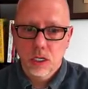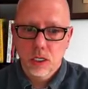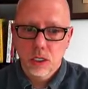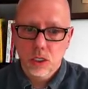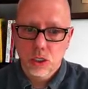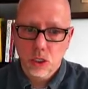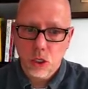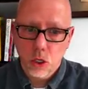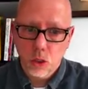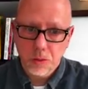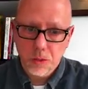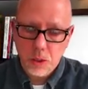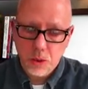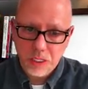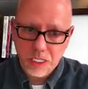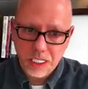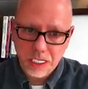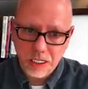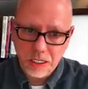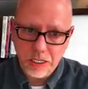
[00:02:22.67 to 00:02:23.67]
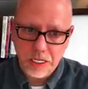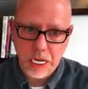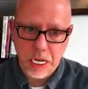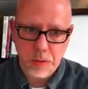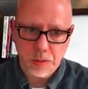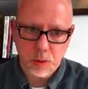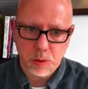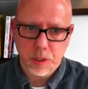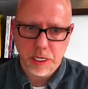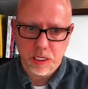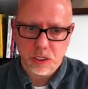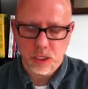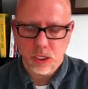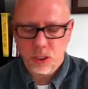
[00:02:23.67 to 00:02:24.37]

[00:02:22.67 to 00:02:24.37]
scoped to a single namespace.